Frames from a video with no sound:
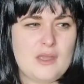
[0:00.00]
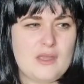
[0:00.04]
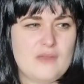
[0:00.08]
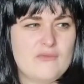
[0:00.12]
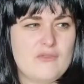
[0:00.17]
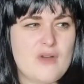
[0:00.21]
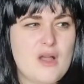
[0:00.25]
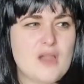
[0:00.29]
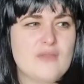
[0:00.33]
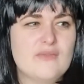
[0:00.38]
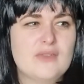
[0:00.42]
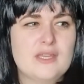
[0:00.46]

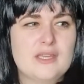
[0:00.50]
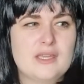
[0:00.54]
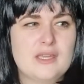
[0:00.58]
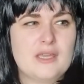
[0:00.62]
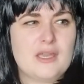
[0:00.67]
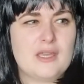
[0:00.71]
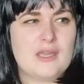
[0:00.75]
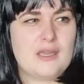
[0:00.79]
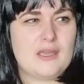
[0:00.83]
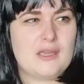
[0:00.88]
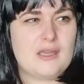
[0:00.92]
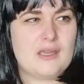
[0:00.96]
involving
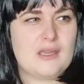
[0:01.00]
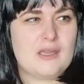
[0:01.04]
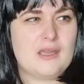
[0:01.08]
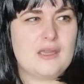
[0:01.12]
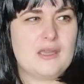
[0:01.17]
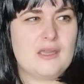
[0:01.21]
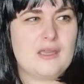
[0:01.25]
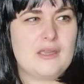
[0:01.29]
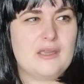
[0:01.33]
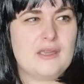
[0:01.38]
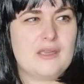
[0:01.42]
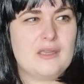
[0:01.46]

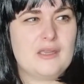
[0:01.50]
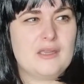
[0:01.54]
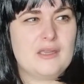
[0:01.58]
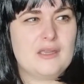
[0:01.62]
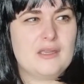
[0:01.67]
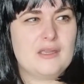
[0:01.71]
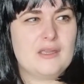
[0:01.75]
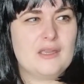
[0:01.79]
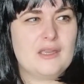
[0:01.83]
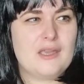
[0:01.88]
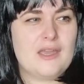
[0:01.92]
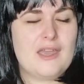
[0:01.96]
a
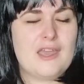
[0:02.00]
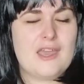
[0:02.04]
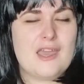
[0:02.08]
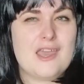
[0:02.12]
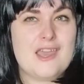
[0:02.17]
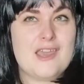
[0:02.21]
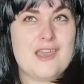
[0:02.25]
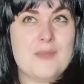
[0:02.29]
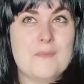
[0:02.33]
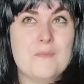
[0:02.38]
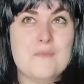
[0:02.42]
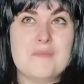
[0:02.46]

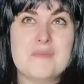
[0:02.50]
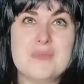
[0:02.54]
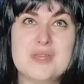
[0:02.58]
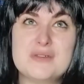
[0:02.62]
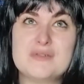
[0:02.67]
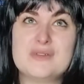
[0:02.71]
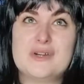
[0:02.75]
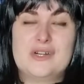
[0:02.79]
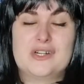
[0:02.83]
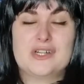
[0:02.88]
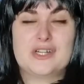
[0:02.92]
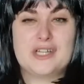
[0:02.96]

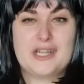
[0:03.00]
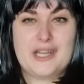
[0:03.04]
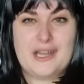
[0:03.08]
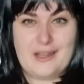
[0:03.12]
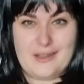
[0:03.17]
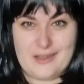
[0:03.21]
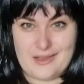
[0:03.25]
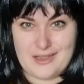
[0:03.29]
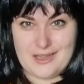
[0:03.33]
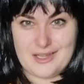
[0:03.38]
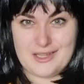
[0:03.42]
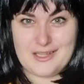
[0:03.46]
mirror
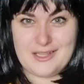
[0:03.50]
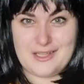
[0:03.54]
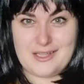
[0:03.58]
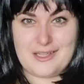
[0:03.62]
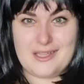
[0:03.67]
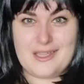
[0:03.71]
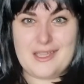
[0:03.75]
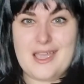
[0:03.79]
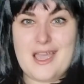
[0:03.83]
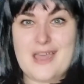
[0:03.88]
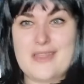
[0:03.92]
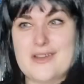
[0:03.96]
kill.
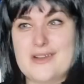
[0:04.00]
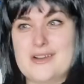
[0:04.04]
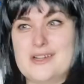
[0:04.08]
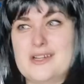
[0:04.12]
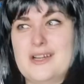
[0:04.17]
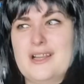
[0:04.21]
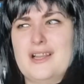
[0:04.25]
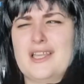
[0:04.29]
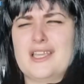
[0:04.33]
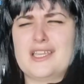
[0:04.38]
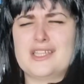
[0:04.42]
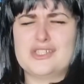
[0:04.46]
Yeah,
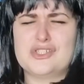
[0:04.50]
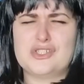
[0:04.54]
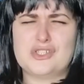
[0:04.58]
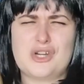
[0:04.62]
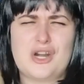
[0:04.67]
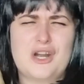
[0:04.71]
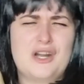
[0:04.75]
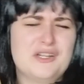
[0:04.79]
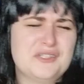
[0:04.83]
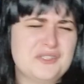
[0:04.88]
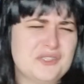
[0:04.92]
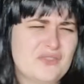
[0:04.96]
there are like
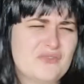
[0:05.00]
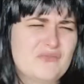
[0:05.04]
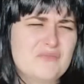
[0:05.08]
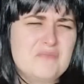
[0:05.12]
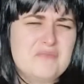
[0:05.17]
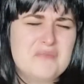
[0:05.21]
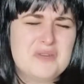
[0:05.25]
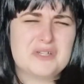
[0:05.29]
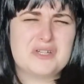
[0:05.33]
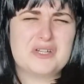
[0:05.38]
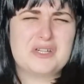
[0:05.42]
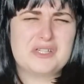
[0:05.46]
shards of
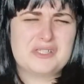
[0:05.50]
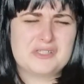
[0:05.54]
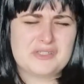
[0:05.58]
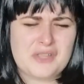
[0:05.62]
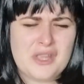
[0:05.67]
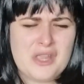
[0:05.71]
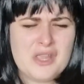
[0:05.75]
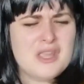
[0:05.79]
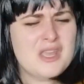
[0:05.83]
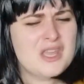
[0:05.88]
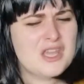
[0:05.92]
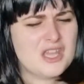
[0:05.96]
mirrors
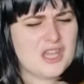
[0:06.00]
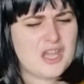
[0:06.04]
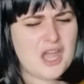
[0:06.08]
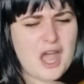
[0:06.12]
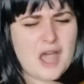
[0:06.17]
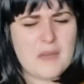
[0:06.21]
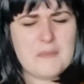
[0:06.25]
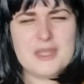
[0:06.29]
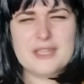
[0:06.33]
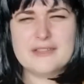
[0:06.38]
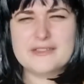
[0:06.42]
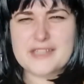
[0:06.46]

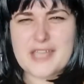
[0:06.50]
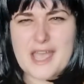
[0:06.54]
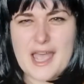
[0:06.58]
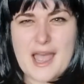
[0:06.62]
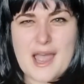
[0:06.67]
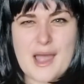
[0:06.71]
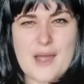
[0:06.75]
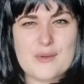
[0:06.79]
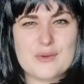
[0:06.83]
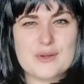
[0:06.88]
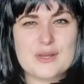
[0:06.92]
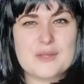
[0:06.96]
coming
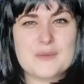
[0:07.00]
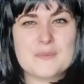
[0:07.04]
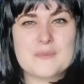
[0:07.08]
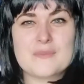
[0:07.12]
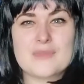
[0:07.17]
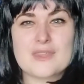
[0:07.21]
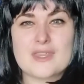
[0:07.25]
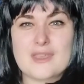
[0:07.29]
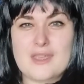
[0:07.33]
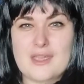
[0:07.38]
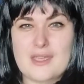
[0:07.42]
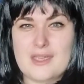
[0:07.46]
down
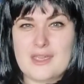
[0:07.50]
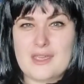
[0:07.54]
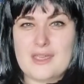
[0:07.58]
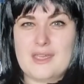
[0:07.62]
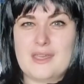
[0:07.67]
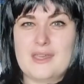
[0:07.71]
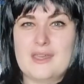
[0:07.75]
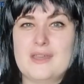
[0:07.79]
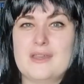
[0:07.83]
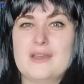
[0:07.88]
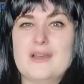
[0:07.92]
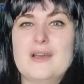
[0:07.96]

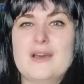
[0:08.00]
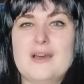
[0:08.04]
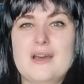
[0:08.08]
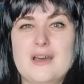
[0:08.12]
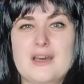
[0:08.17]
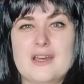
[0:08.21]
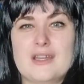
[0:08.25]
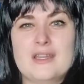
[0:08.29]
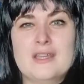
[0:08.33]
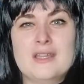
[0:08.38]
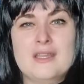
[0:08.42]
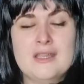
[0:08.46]

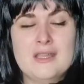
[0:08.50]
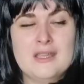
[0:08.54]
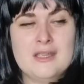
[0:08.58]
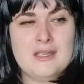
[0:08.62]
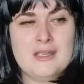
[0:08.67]
on